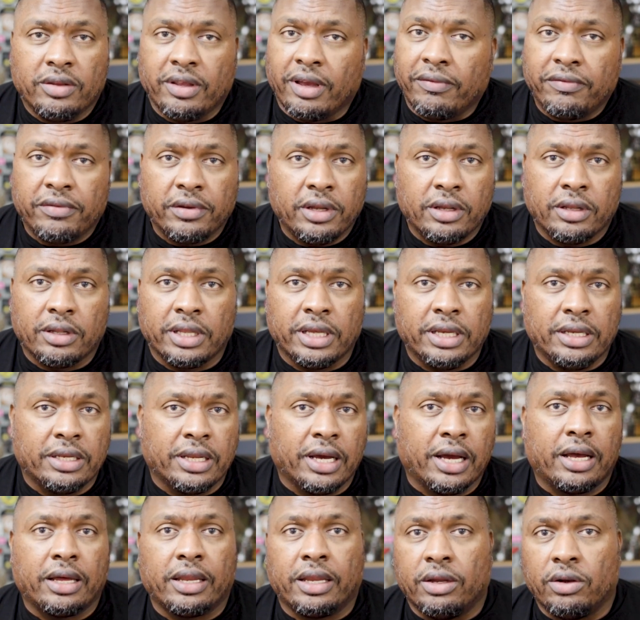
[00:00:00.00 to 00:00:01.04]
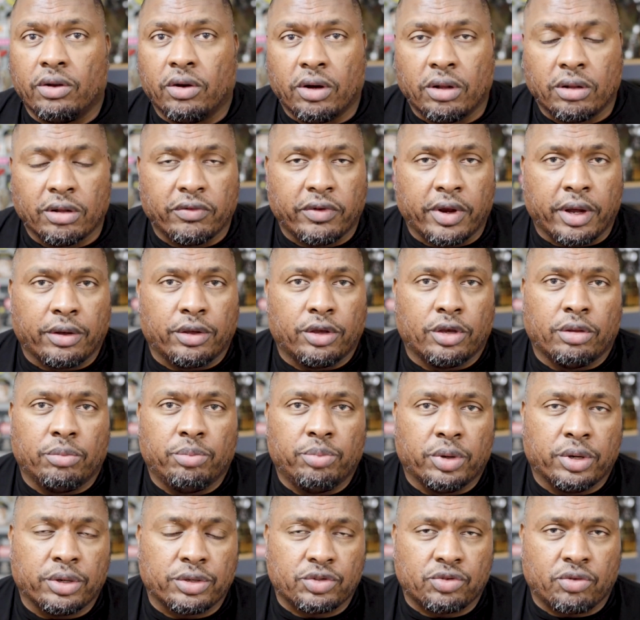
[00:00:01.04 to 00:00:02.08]
Definitely not in all of our
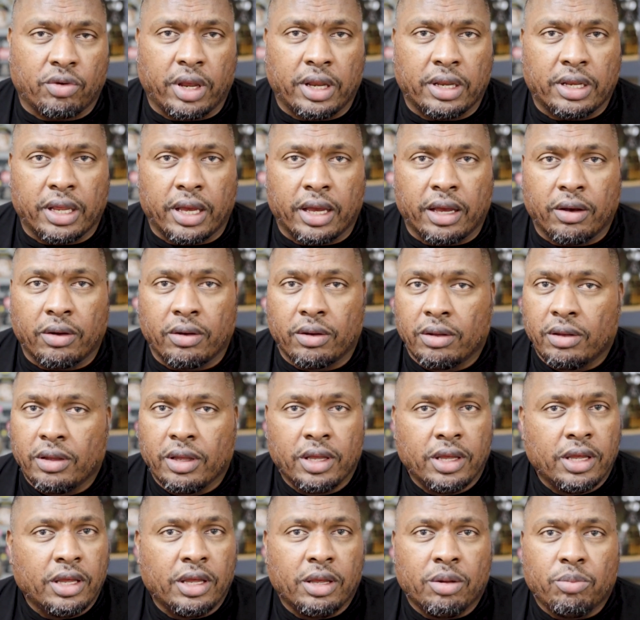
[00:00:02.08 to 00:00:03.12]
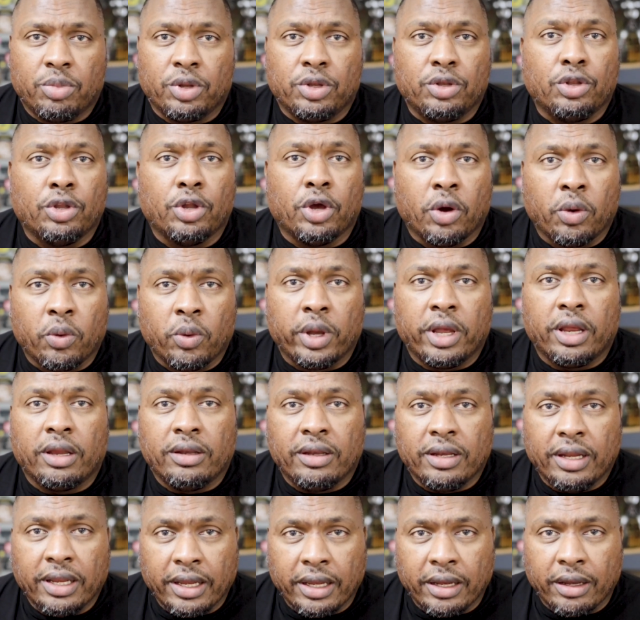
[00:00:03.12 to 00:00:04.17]
good books right now. But nowhere
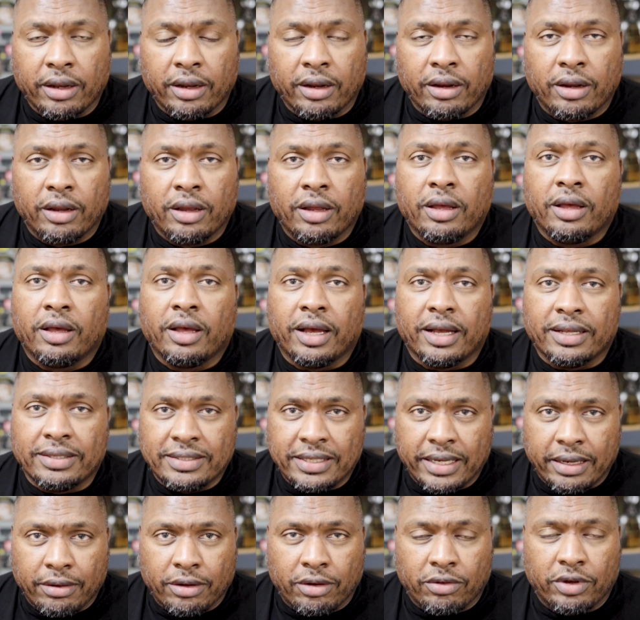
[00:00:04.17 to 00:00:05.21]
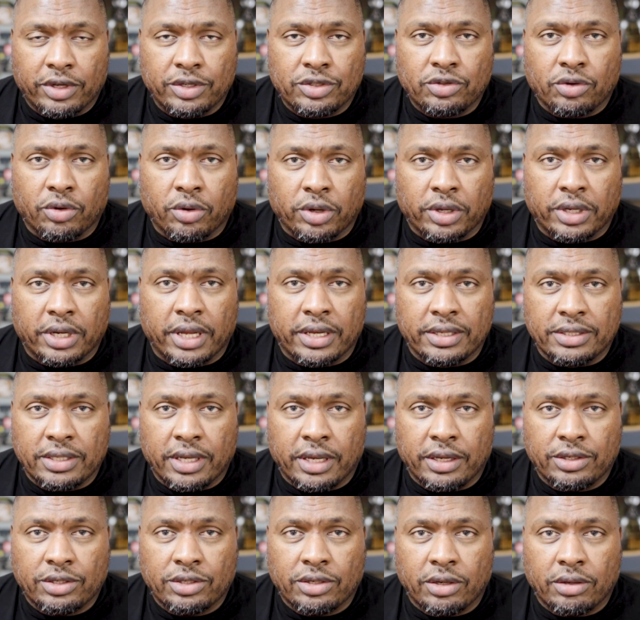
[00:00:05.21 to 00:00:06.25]
near a terrorist
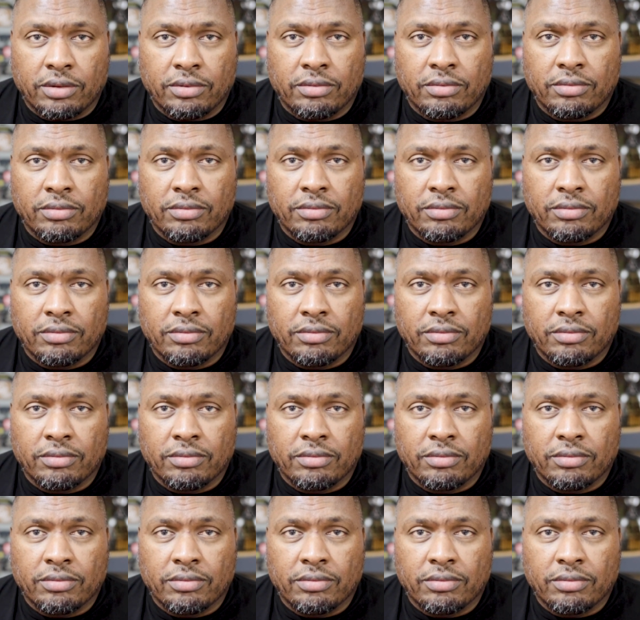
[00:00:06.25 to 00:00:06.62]
organization.